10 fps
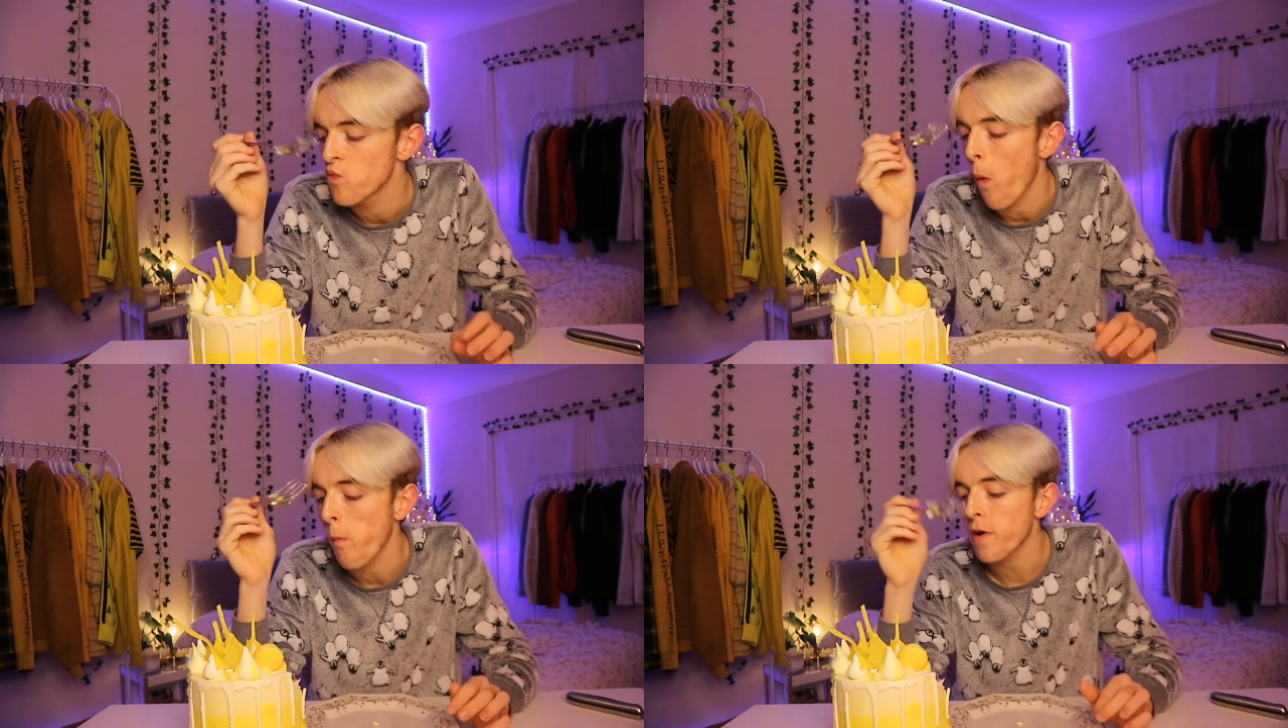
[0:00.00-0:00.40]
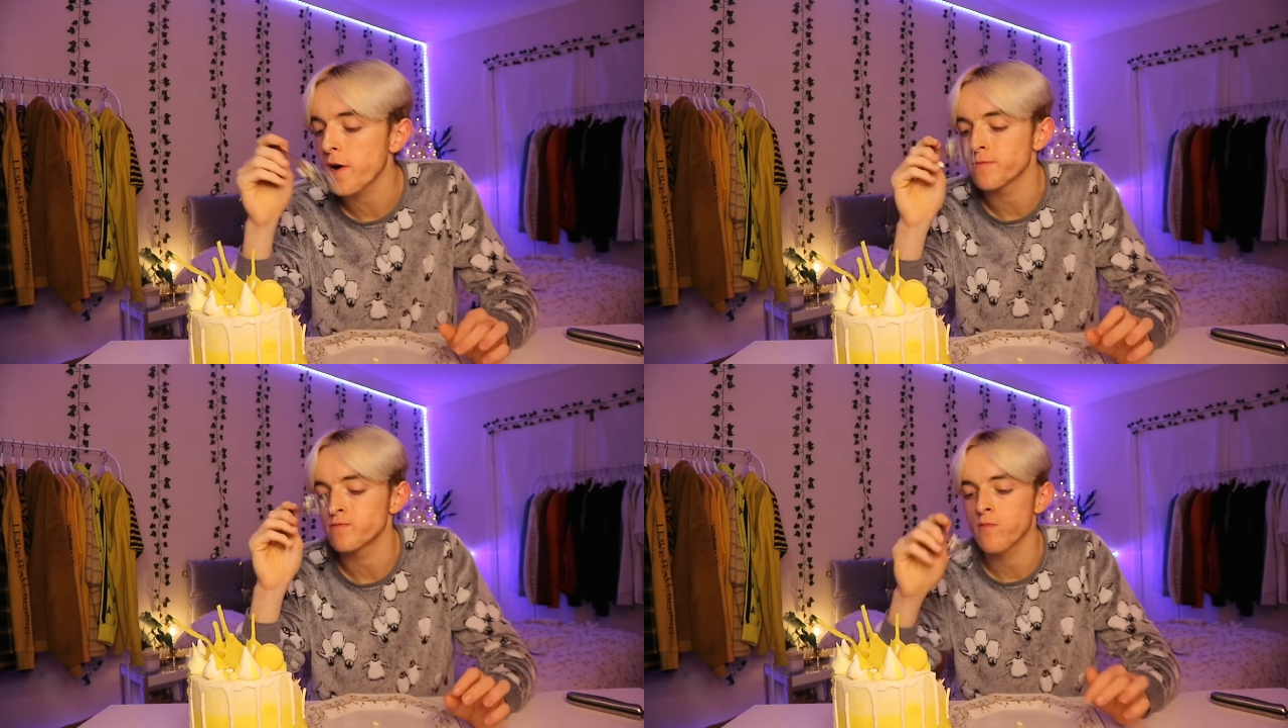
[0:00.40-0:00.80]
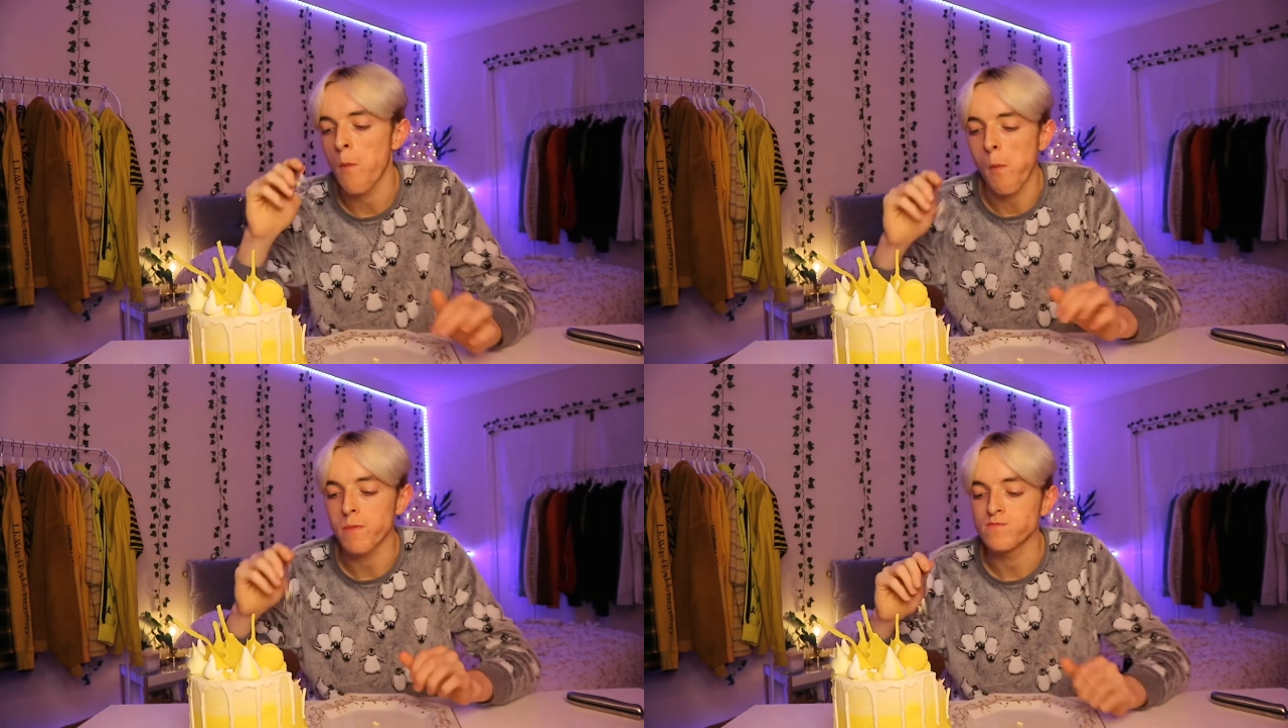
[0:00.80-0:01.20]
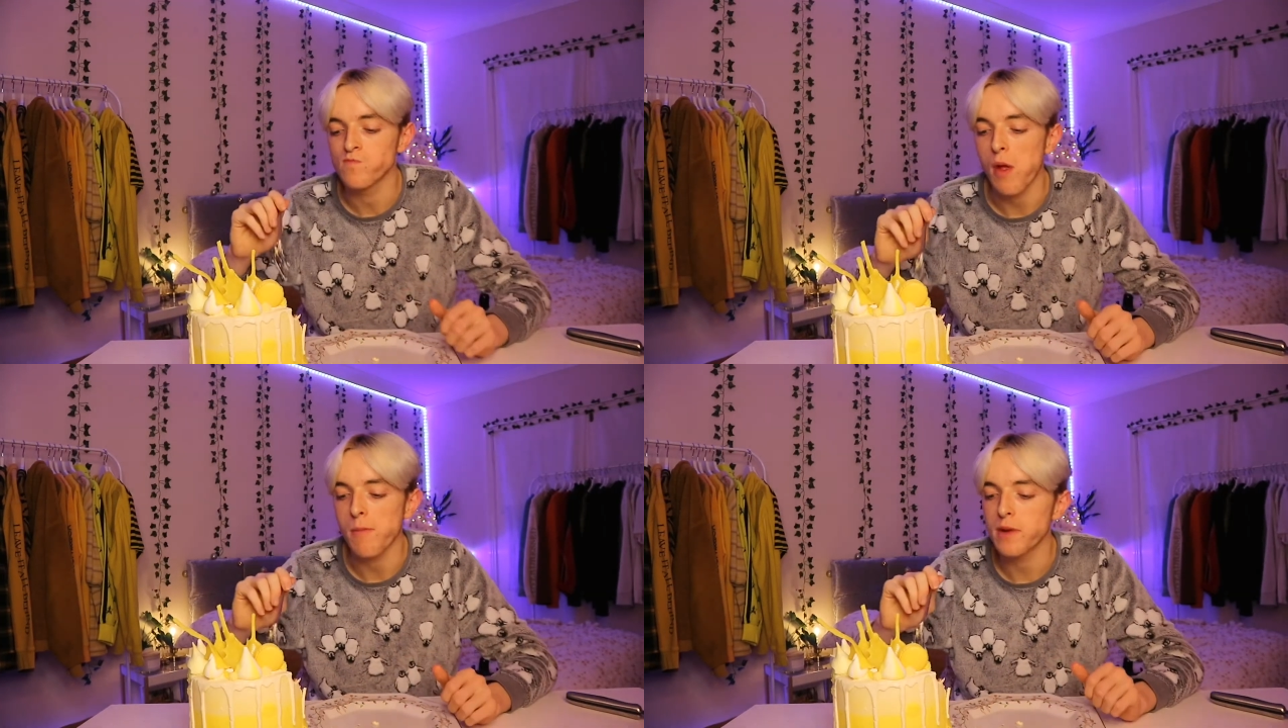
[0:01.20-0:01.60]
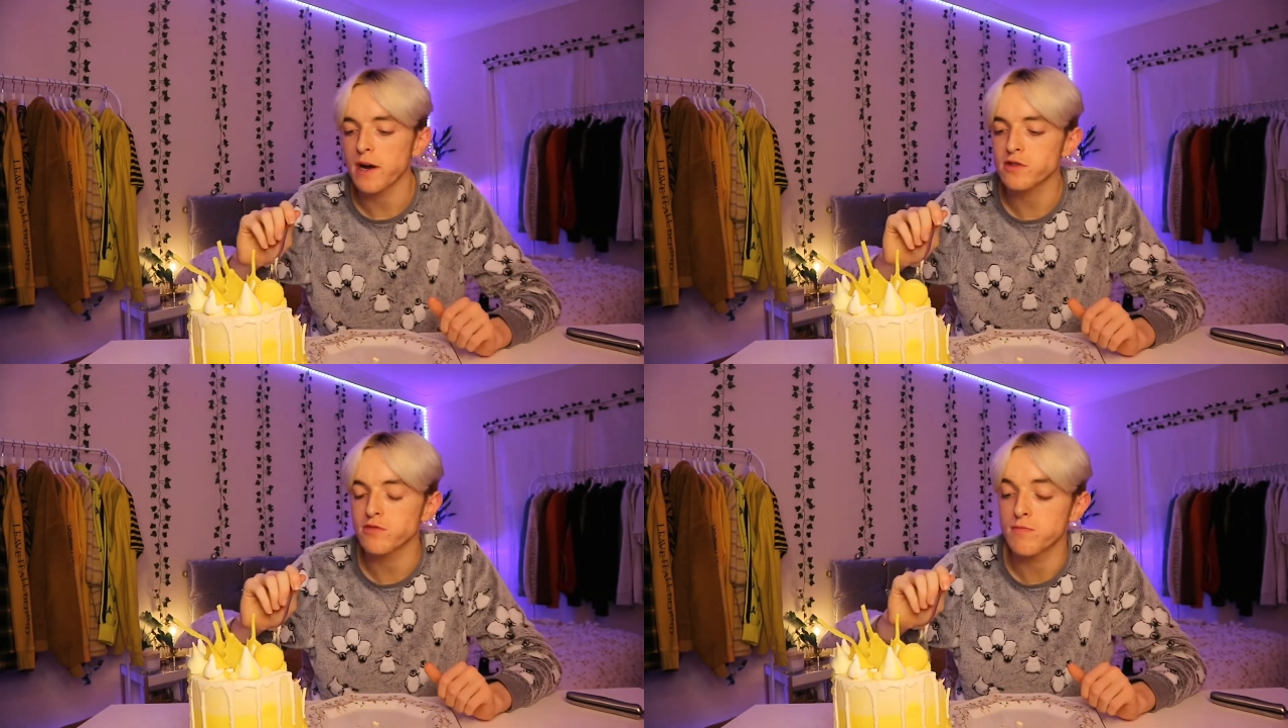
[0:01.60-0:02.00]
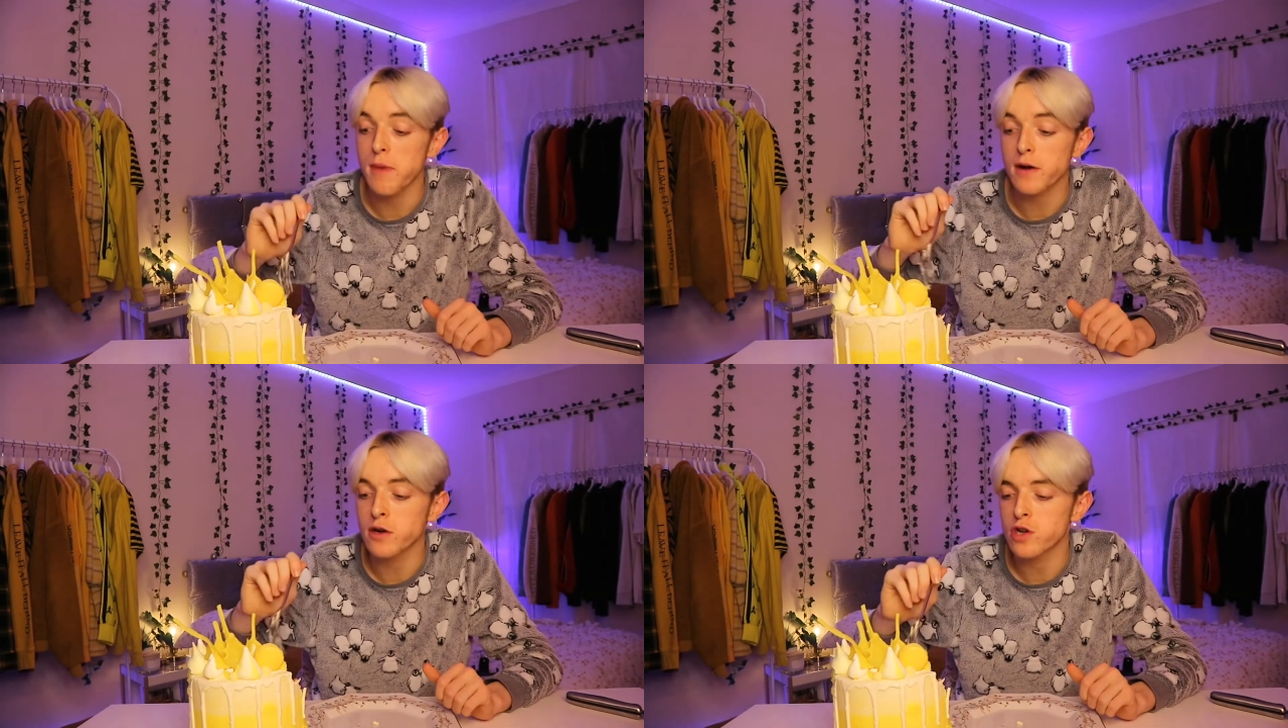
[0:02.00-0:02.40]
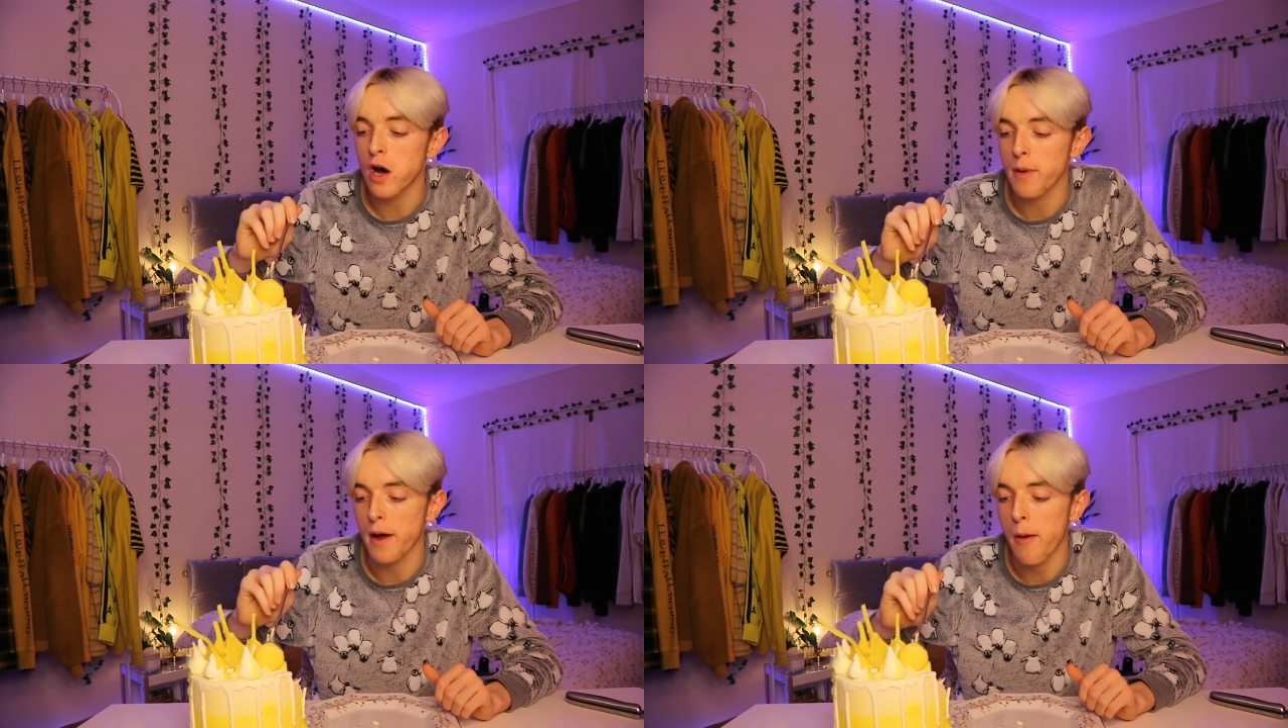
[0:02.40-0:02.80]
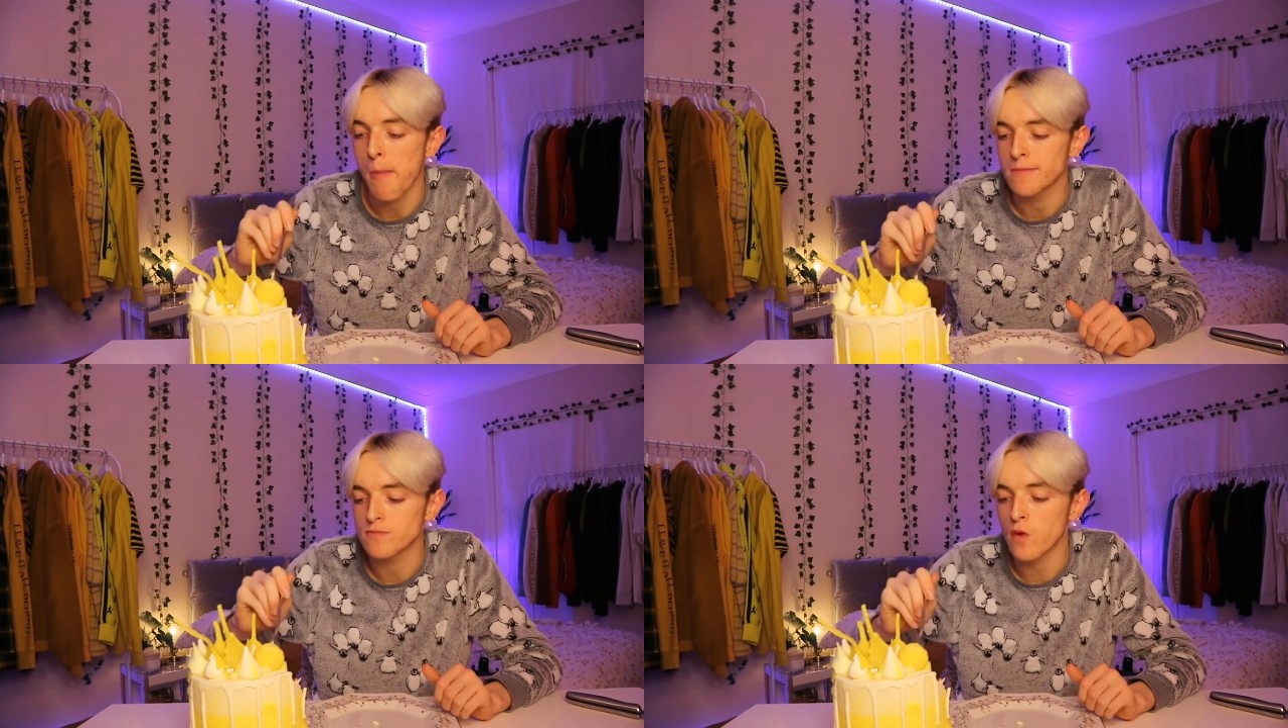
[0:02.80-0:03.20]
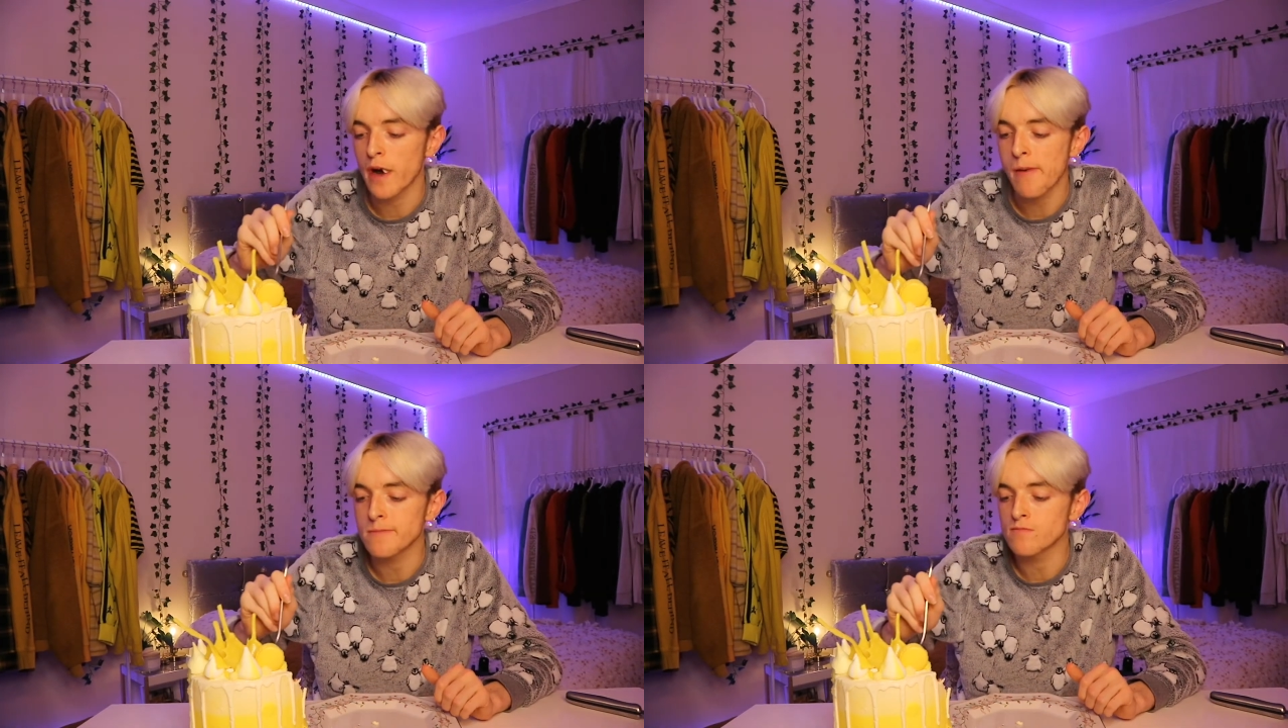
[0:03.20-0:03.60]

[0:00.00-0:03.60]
But back on topic, right?